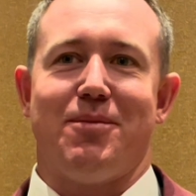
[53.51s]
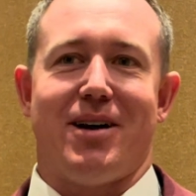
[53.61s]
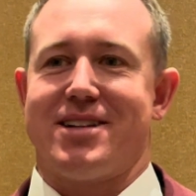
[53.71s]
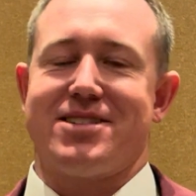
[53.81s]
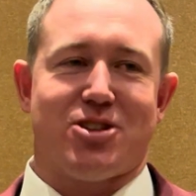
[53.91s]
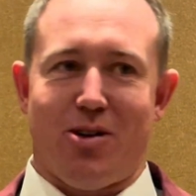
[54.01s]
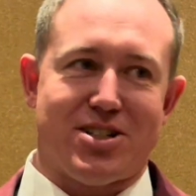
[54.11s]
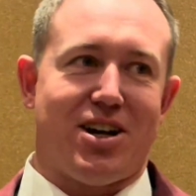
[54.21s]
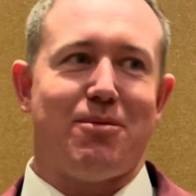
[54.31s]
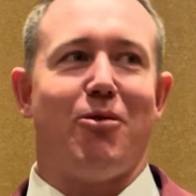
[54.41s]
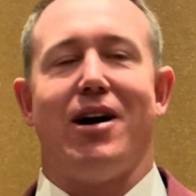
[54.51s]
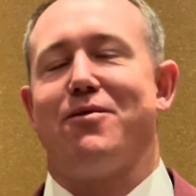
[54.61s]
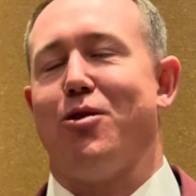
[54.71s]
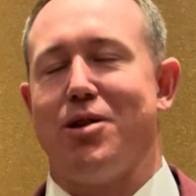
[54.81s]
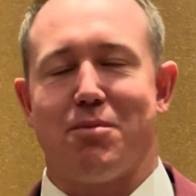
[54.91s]
I screenshotted my wife
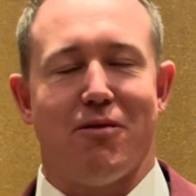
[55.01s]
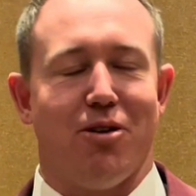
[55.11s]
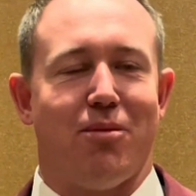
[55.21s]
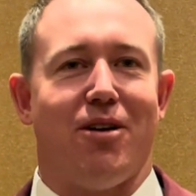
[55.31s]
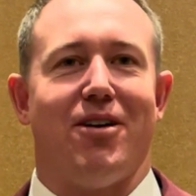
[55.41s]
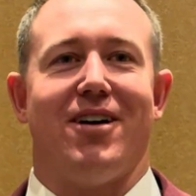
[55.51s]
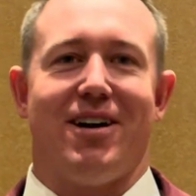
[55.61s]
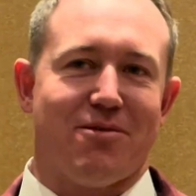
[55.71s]
holding up the football on